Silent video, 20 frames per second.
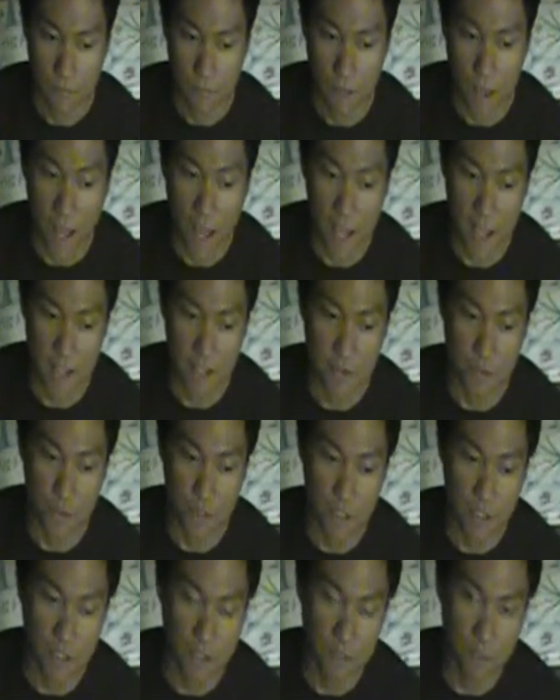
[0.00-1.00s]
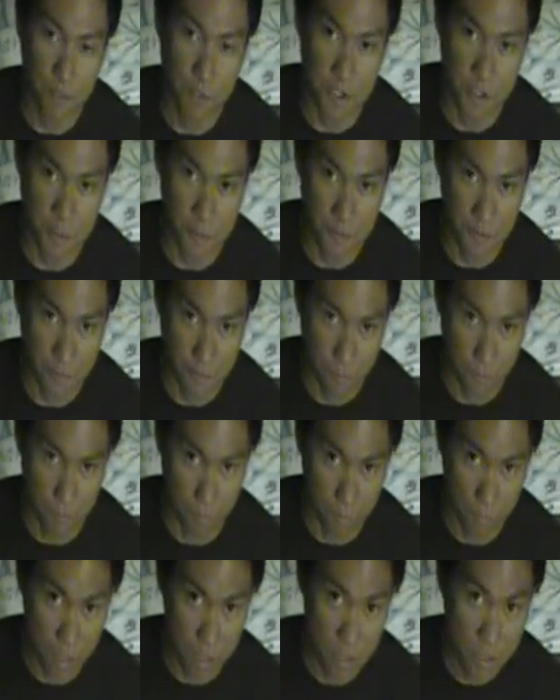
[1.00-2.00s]
asked what kind of push-ups
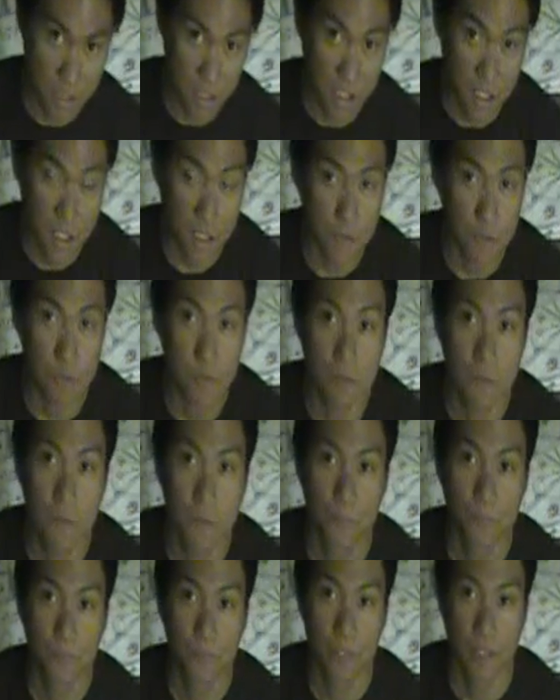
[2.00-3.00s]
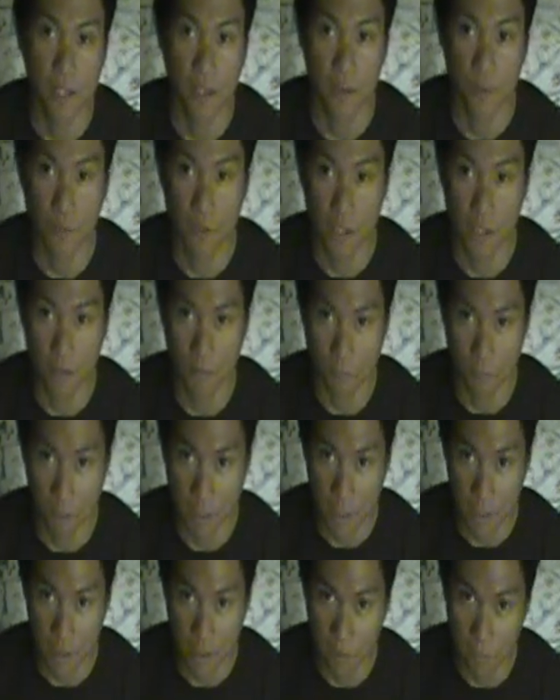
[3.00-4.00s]
must he do and what
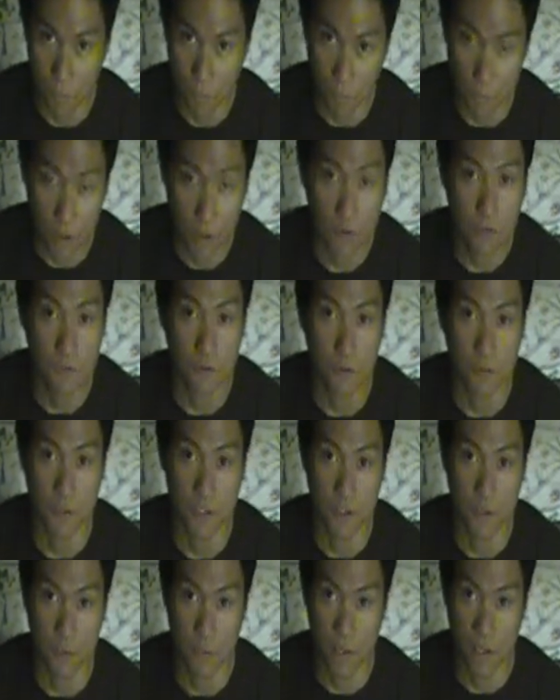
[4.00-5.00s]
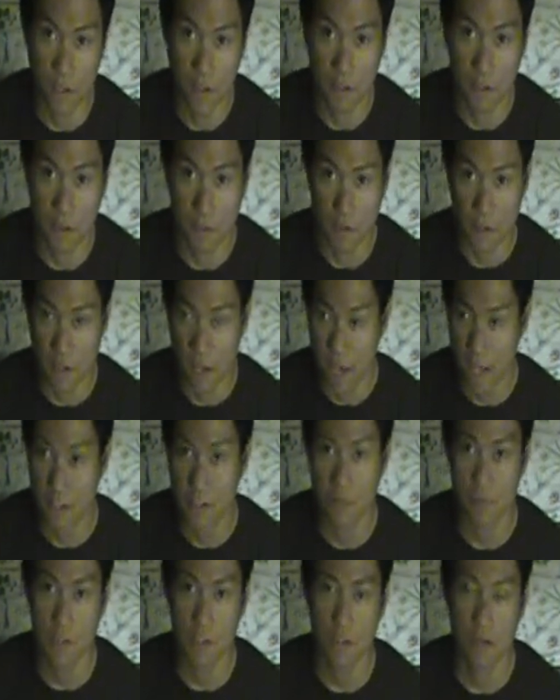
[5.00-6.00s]
really worked for me when it comes to hand
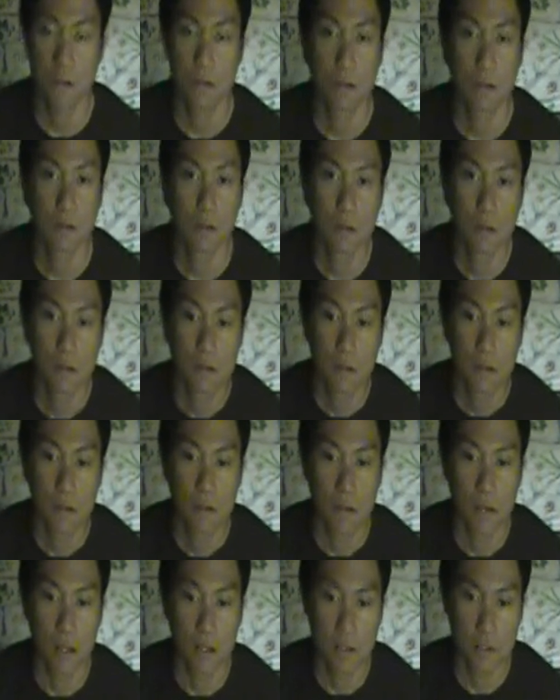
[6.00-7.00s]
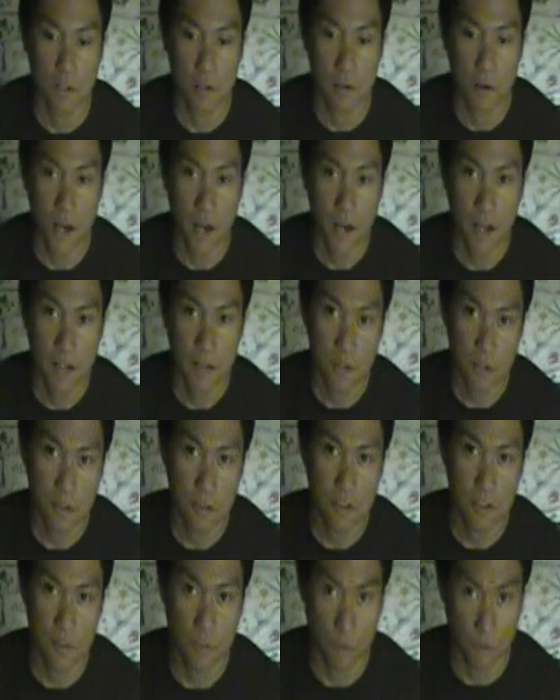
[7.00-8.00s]
speed. And so I
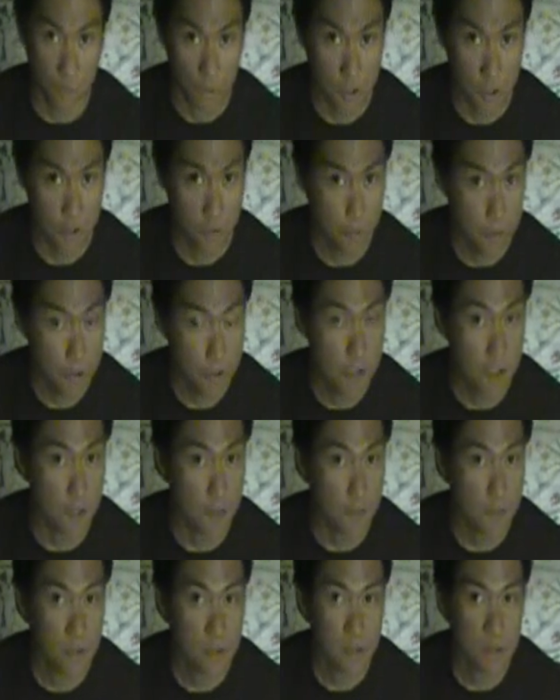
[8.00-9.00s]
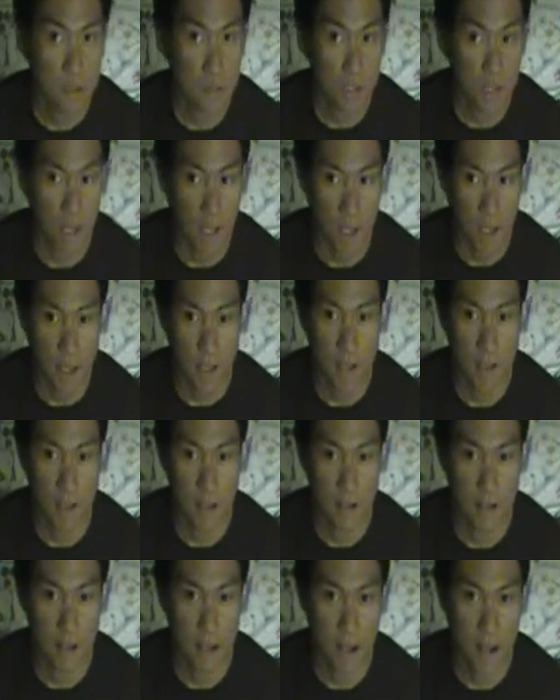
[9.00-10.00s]
told him reverse push-ups,
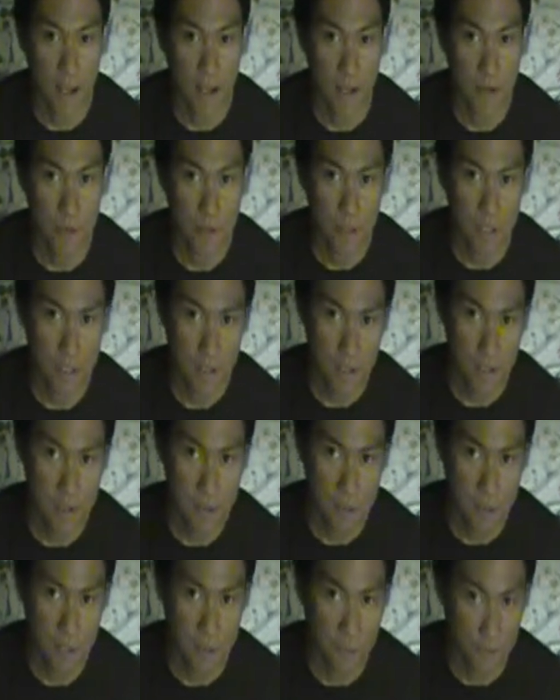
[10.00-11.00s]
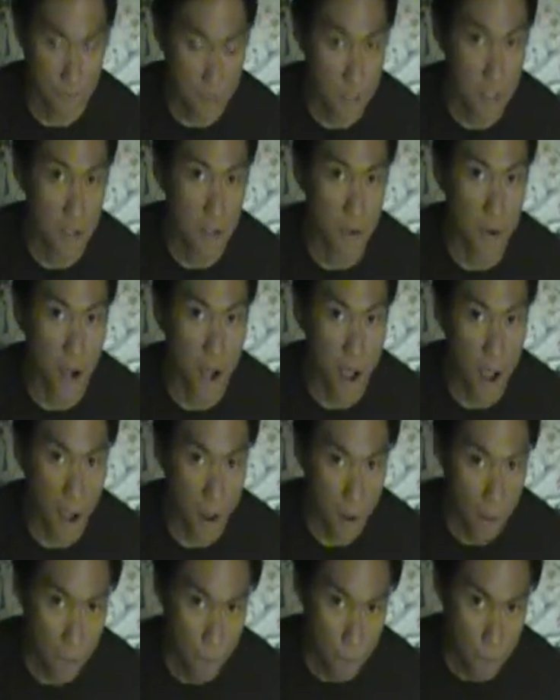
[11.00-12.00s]
and I really need to make a video
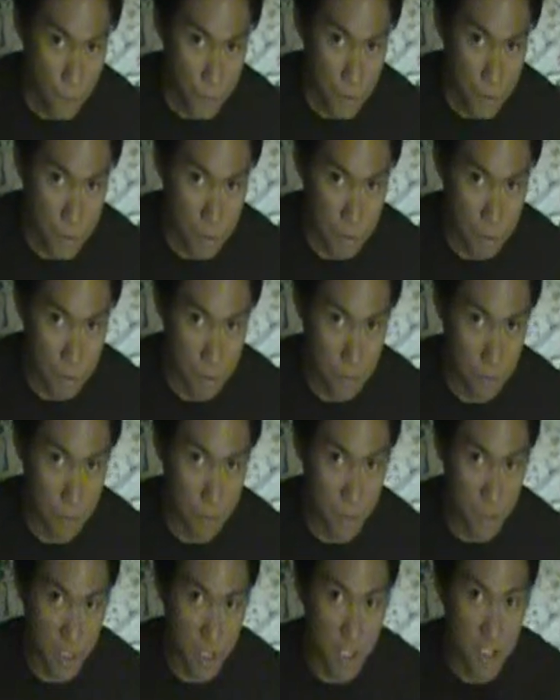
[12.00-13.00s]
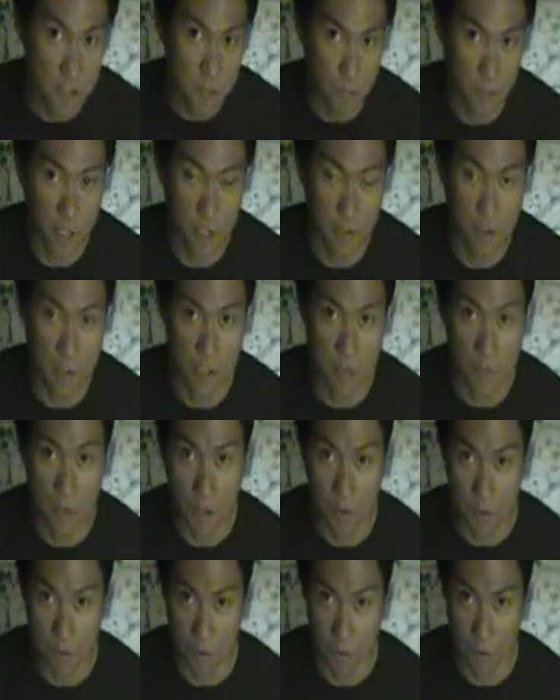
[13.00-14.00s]
to really explain to him
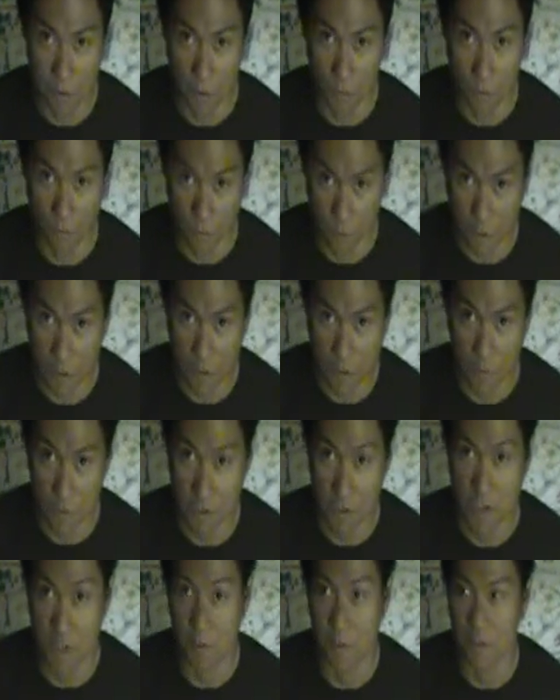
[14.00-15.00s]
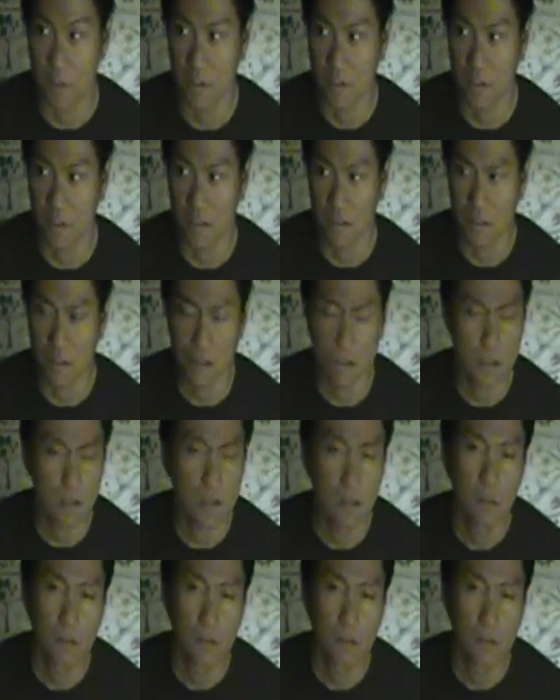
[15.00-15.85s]
how to do reverse push-ups, since